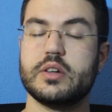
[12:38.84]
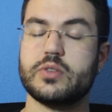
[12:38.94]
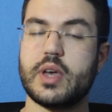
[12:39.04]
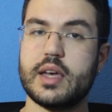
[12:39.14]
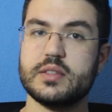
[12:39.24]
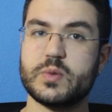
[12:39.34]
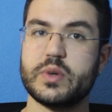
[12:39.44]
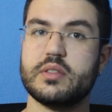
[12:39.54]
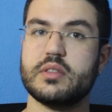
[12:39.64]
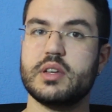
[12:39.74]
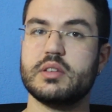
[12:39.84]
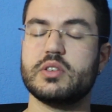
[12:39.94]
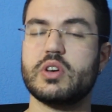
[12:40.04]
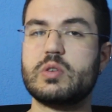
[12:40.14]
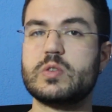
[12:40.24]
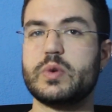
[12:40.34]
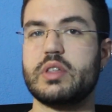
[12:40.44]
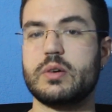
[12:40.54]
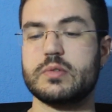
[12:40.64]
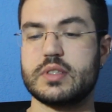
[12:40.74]
To end with, it goes
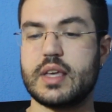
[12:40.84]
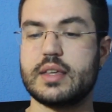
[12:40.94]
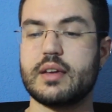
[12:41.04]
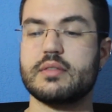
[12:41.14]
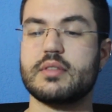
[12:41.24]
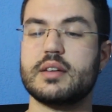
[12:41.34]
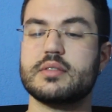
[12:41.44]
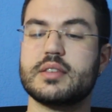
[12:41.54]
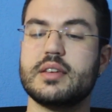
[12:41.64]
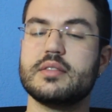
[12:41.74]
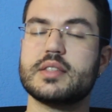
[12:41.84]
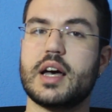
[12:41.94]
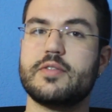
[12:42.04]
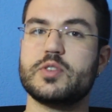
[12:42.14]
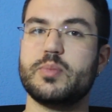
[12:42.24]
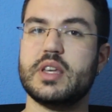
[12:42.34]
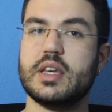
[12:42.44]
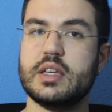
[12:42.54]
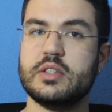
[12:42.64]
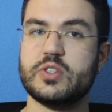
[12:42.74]
without saying that skills have to
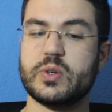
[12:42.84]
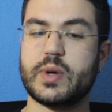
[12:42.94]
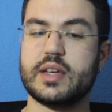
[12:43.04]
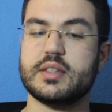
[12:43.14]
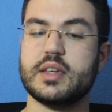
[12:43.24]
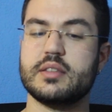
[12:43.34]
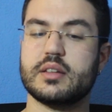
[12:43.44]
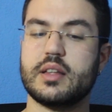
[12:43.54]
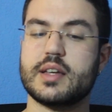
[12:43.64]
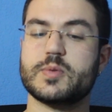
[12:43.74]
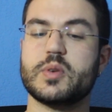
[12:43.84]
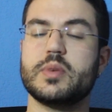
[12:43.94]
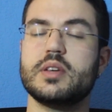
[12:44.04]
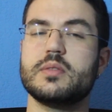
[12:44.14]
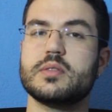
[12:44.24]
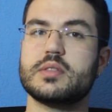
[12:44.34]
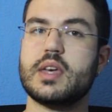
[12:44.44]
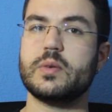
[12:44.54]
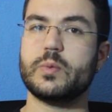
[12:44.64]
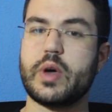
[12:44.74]
be integrated in the classroom in the
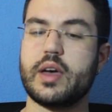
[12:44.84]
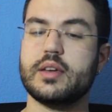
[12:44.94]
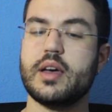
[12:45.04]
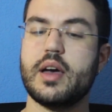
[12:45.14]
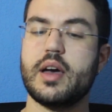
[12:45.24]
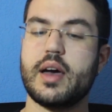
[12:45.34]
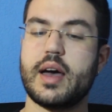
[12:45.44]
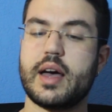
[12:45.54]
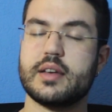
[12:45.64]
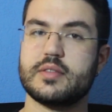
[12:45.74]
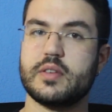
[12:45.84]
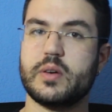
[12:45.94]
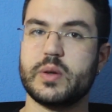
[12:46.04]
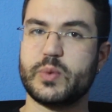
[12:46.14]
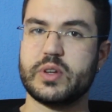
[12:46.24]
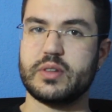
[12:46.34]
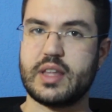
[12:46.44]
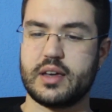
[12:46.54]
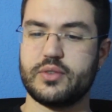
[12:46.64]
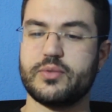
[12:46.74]
same way as they are in real
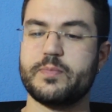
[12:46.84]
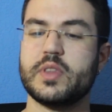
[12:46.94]
life.